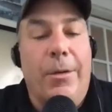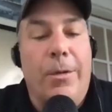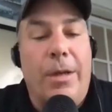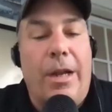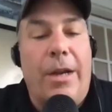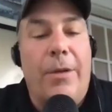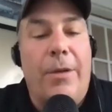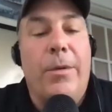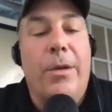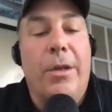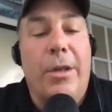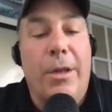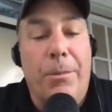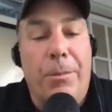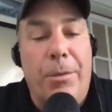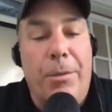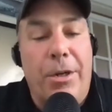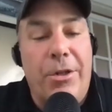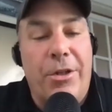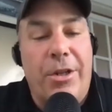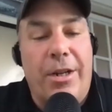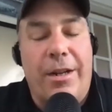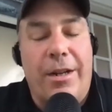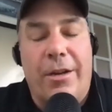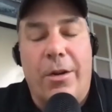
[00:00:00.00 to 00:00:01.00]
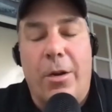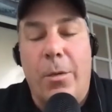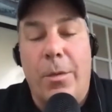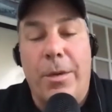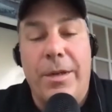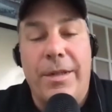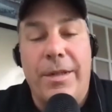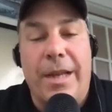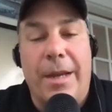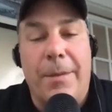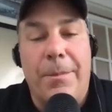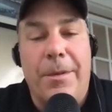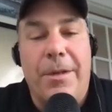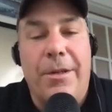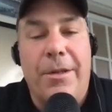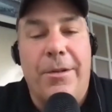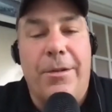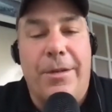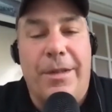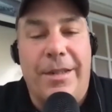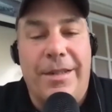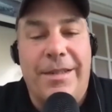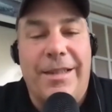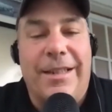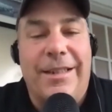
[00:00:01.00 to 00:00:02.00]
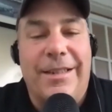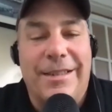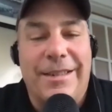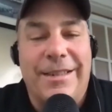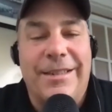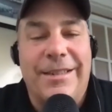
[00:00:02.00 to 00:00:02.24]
I really appreciate it. Always happy to do these things.